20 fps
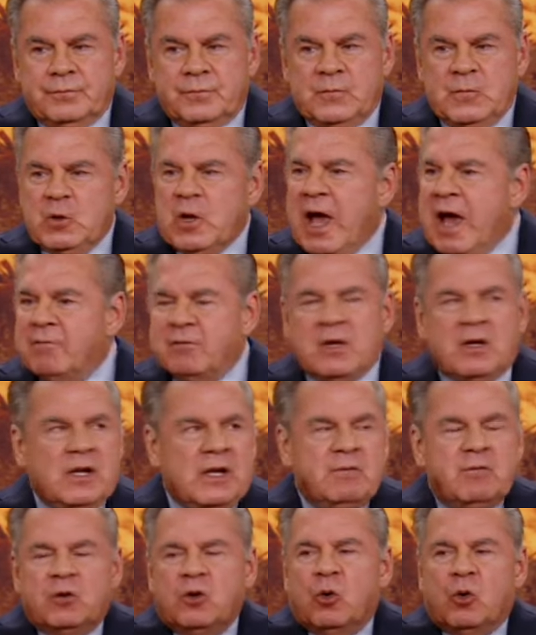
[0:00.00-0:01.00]
You have to
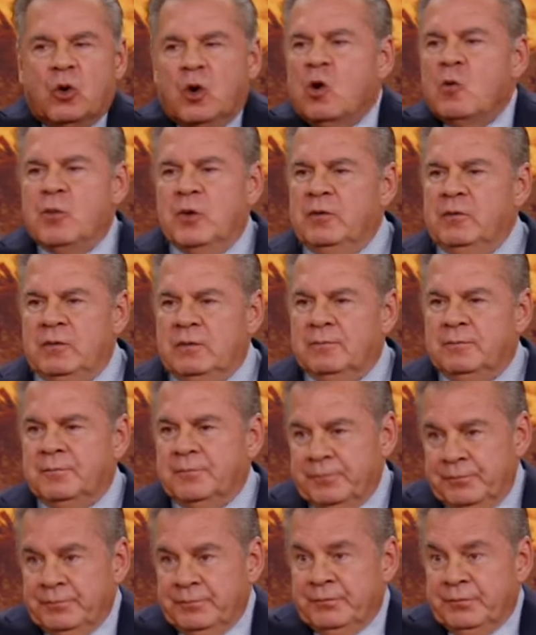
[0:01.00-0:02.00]
leave a door open.
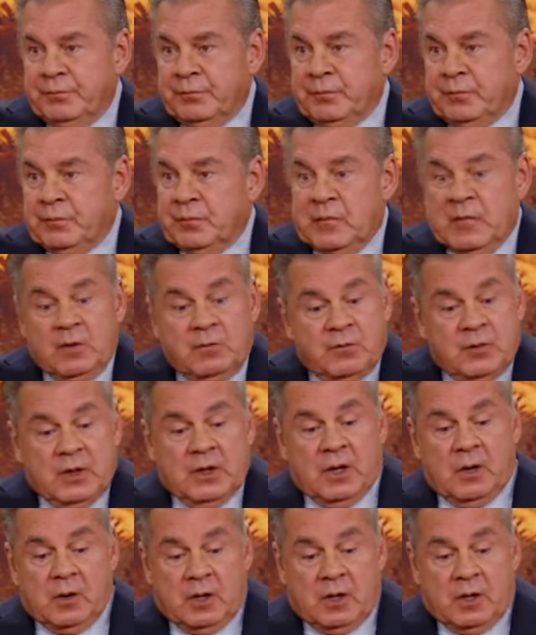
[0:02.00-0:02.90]
If uh,